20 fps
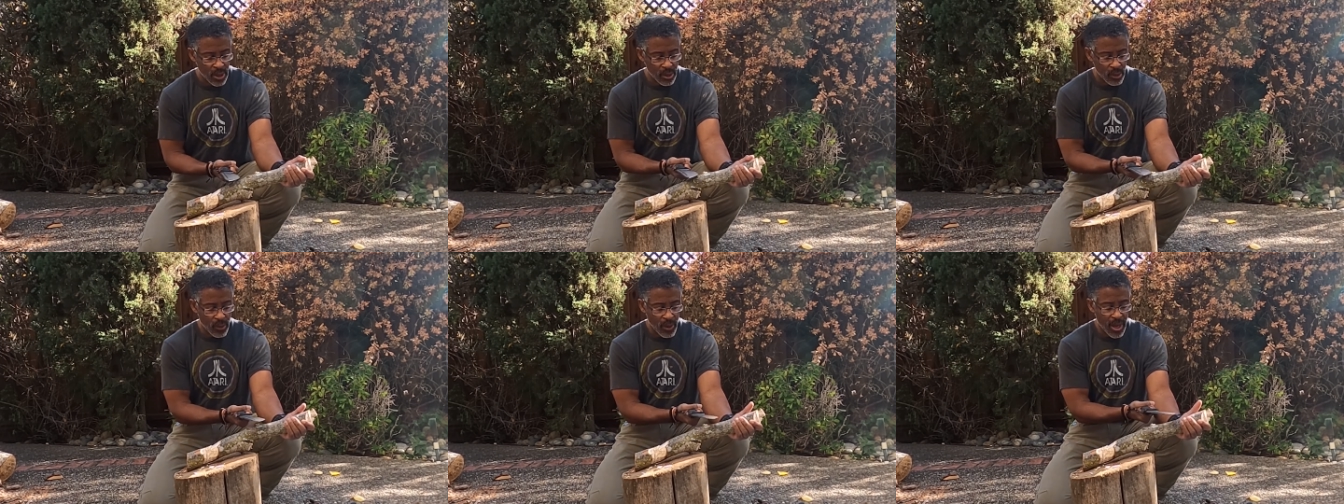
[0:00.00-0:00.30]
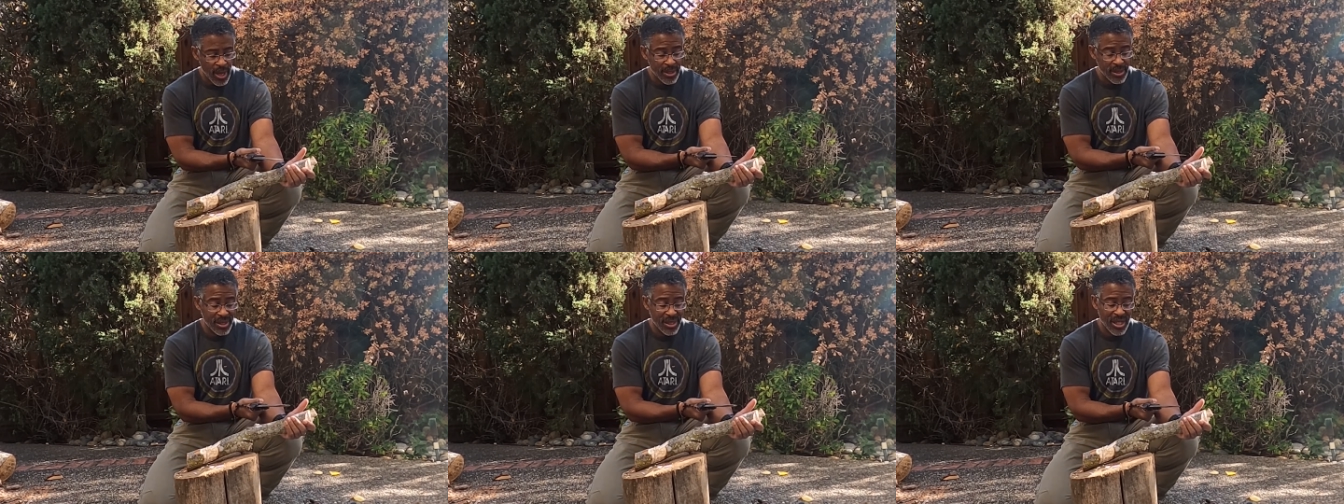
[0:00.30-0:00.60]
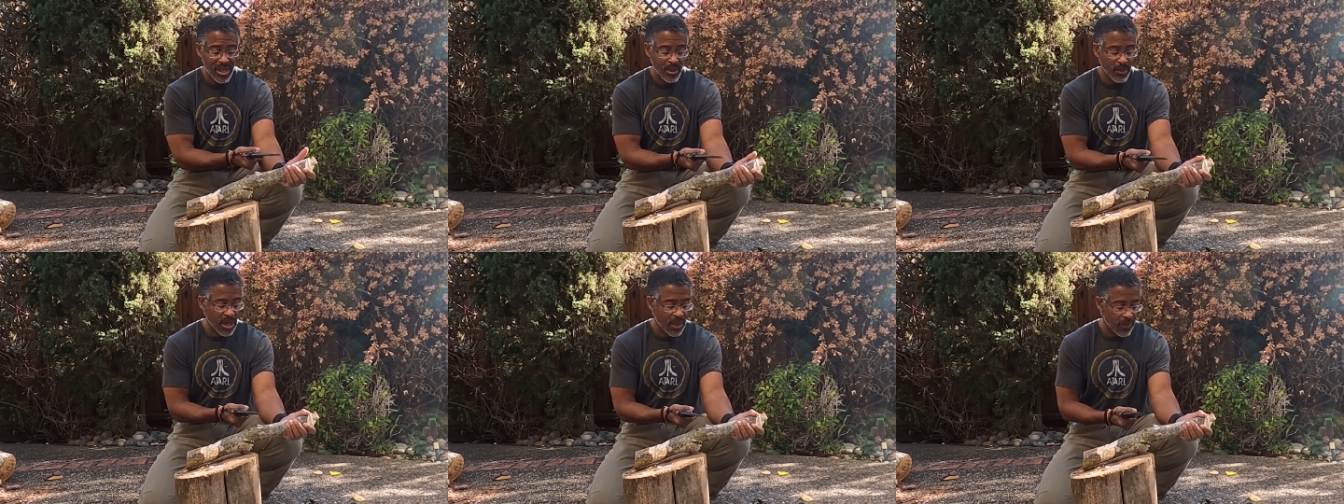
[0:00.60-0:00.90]
across and
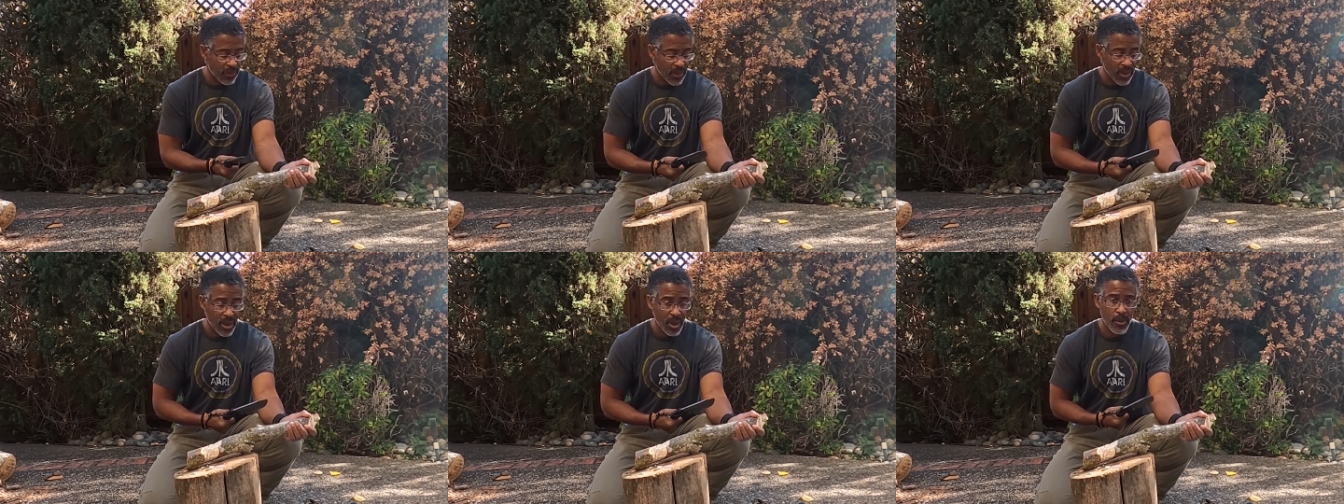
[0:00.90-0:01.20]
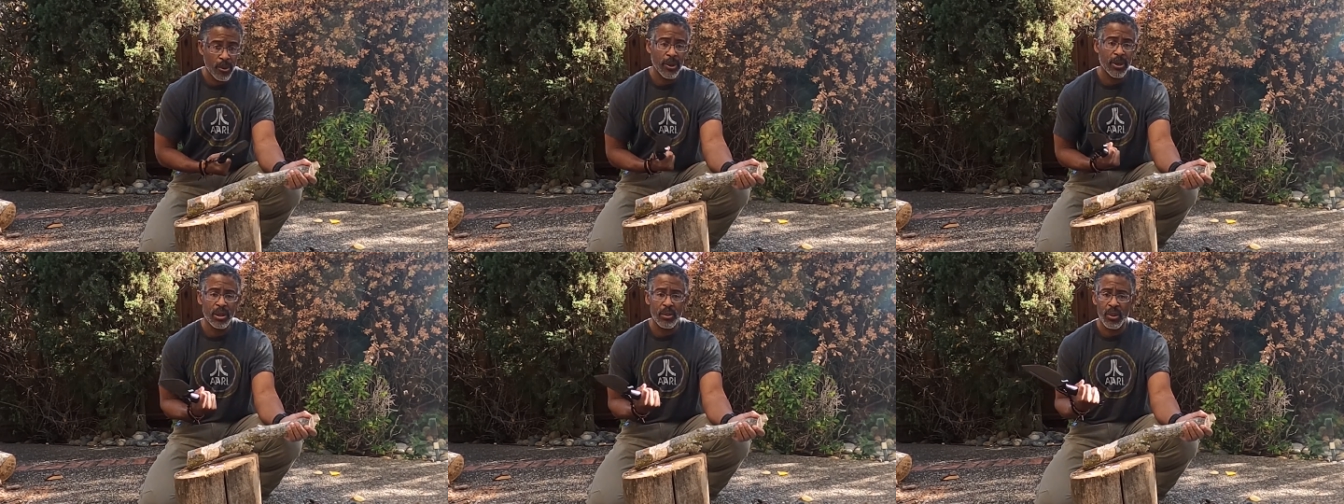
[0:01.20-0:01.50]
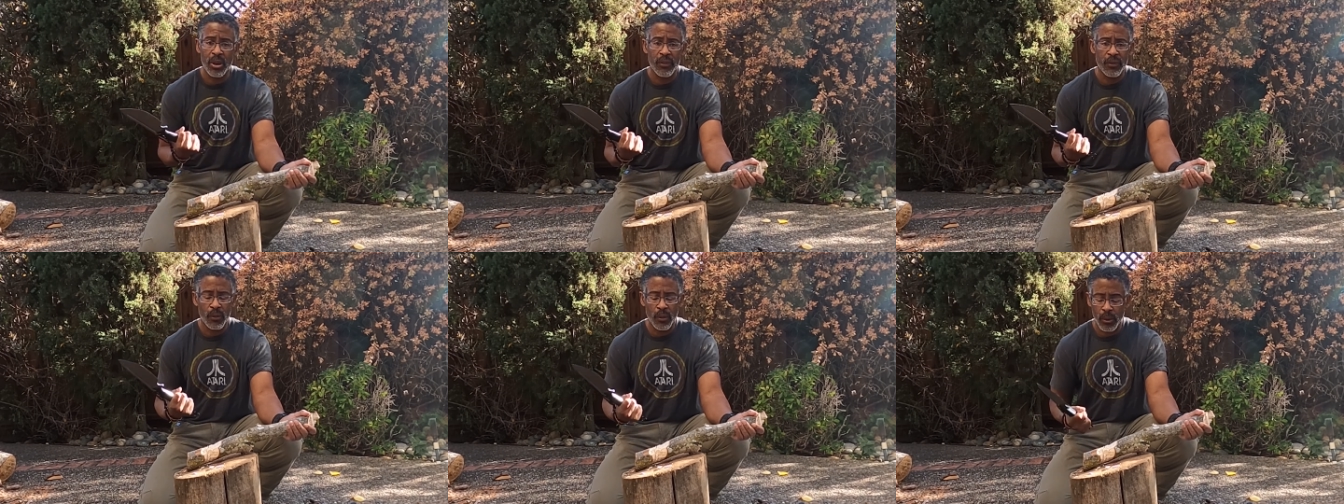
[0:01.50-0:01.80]
hitting my thumb or hitting
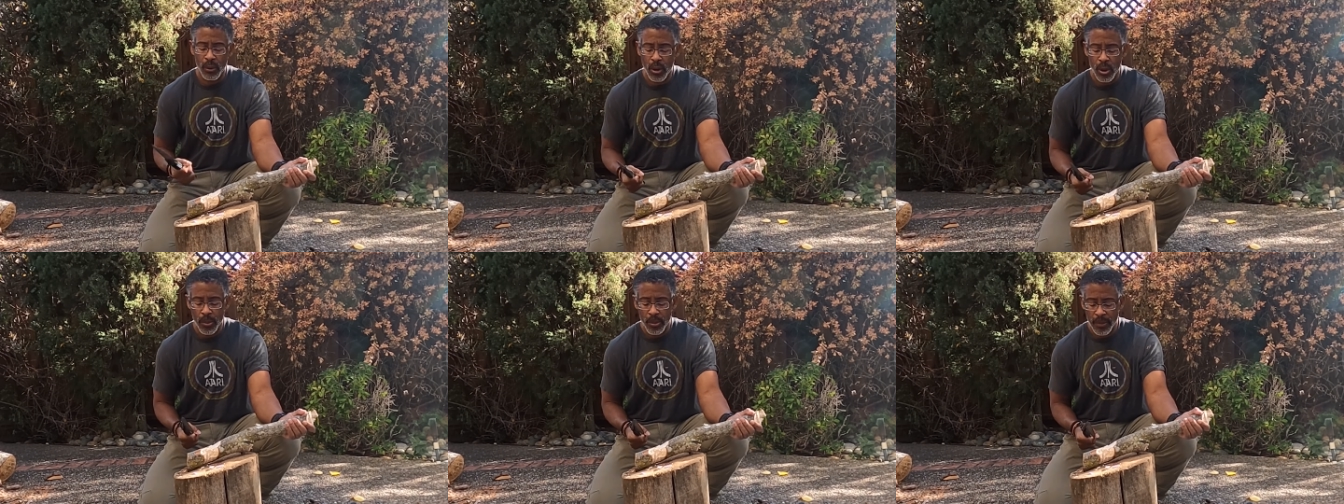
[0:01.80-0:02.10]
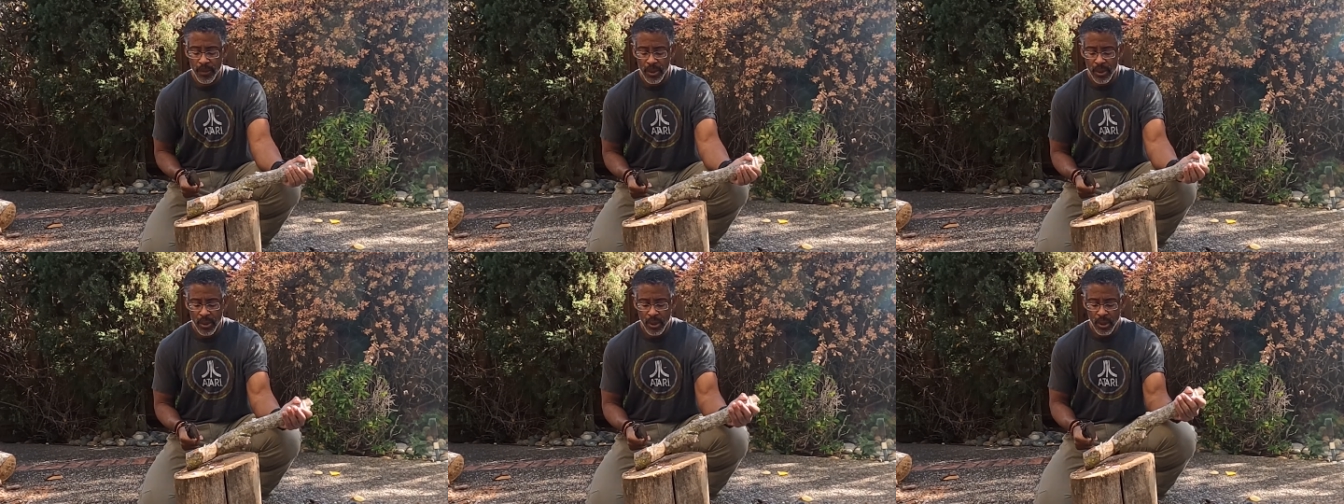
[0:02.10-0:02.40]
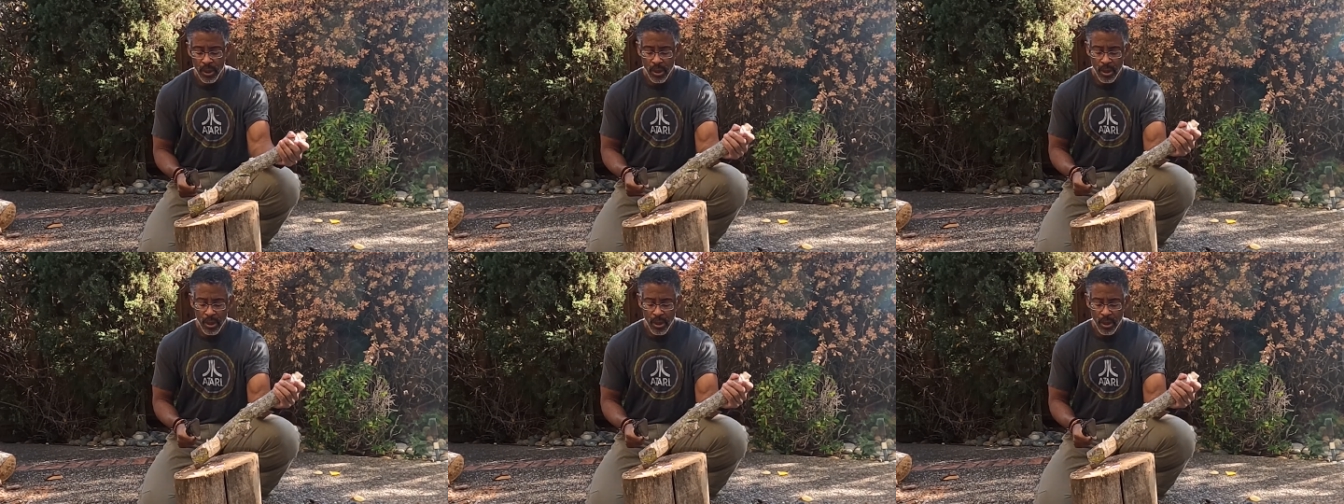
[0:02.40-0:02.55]
my forearm.